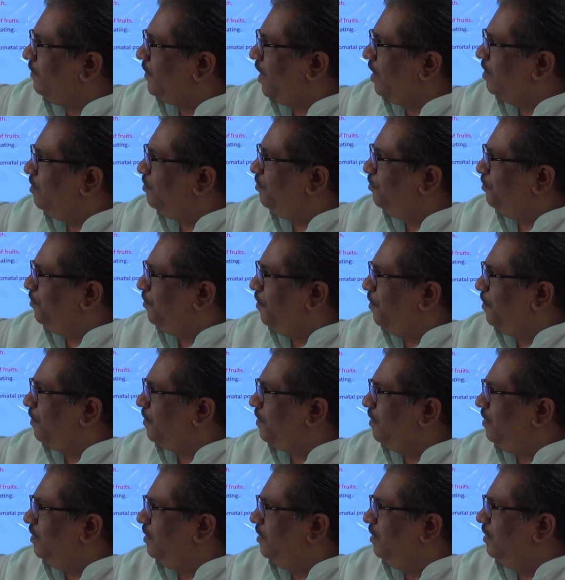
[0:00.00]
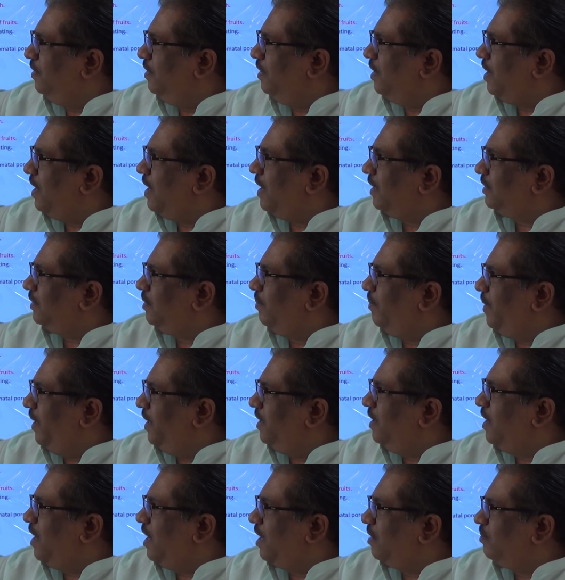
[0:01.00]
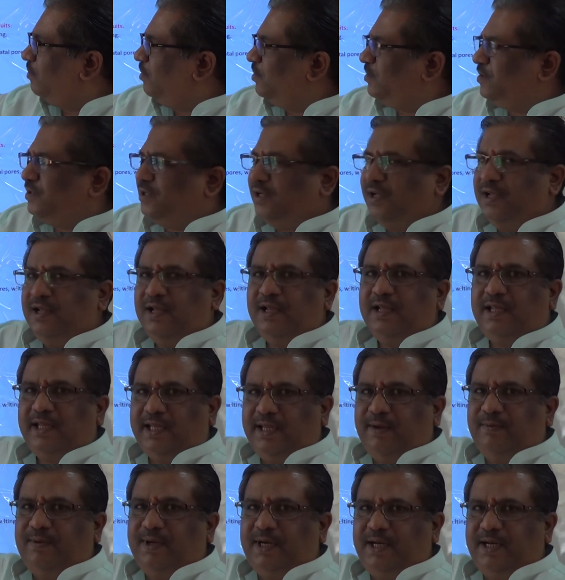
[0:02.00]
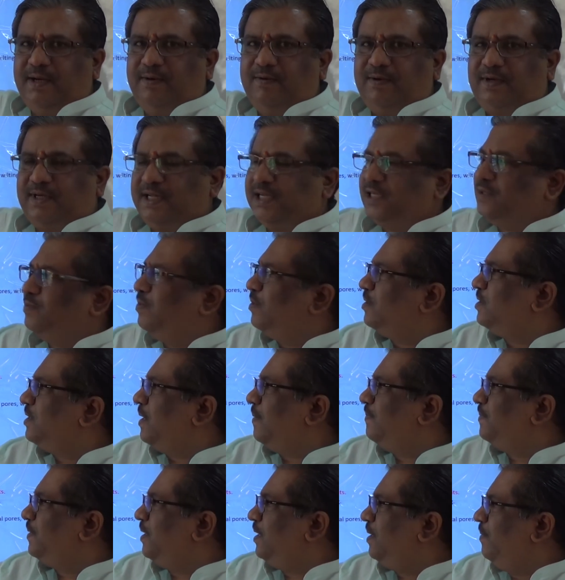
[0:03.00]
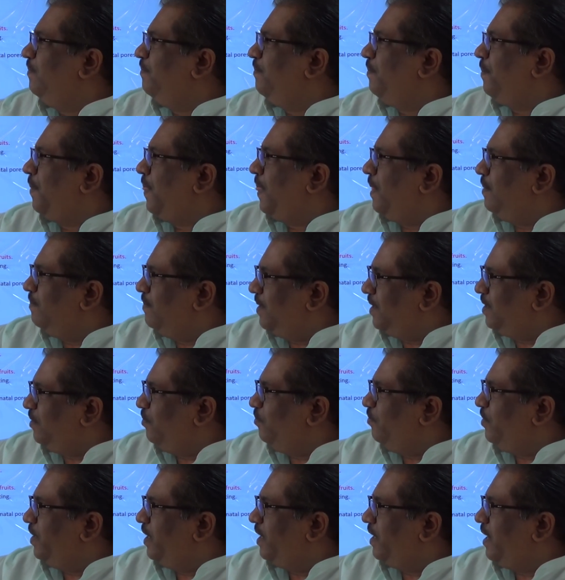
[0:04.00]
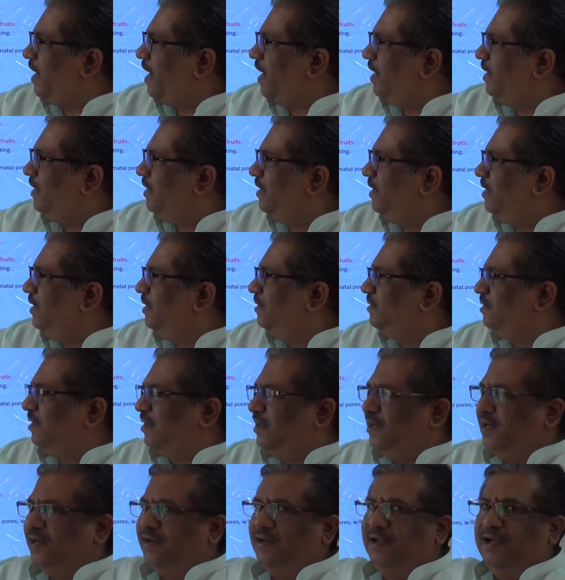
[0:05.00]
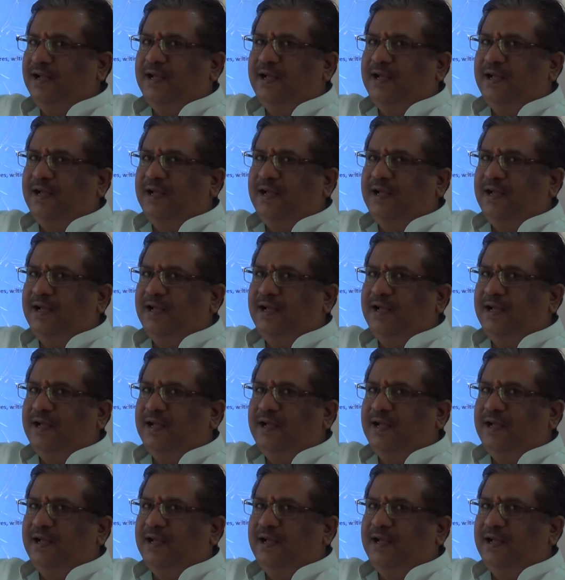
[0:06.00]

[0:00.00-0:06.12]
4 are the main hormones given in your textbook chapter, but we are adding ethylene.